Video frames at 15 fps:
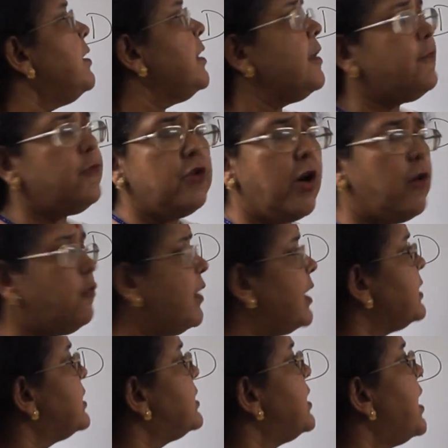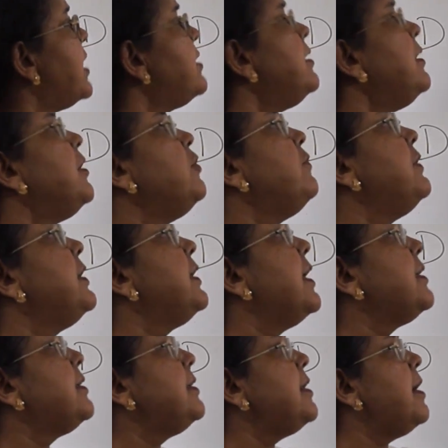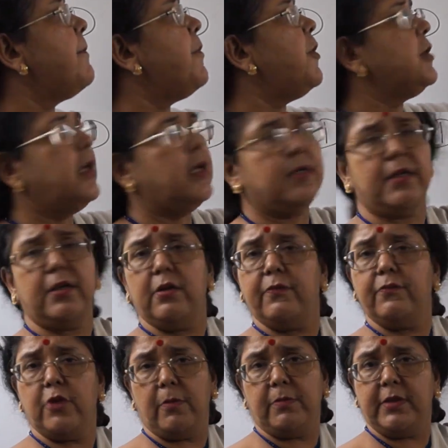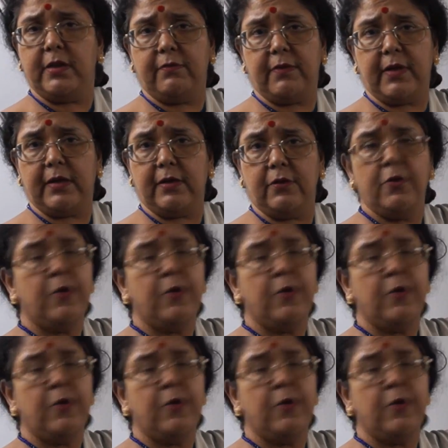if you have 1 share, you will get D upon 100 of nominal value.